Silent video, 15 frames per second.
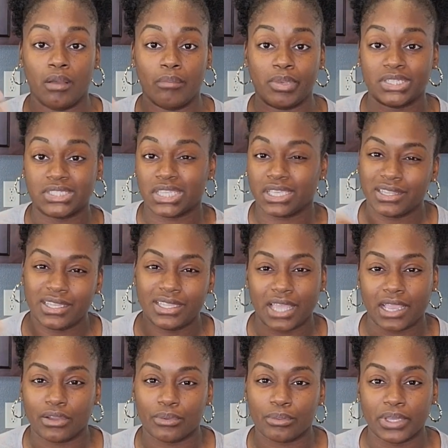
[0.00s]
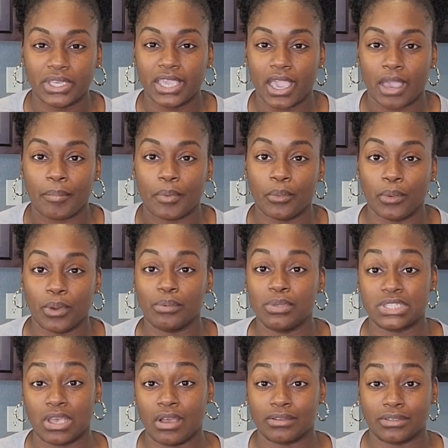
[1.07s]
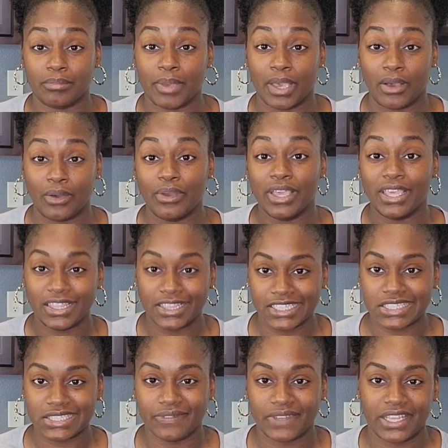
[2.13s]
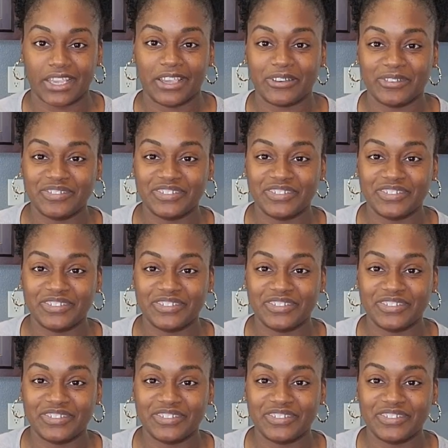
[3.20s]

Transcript: Basically like a recap on what we talked about in this video.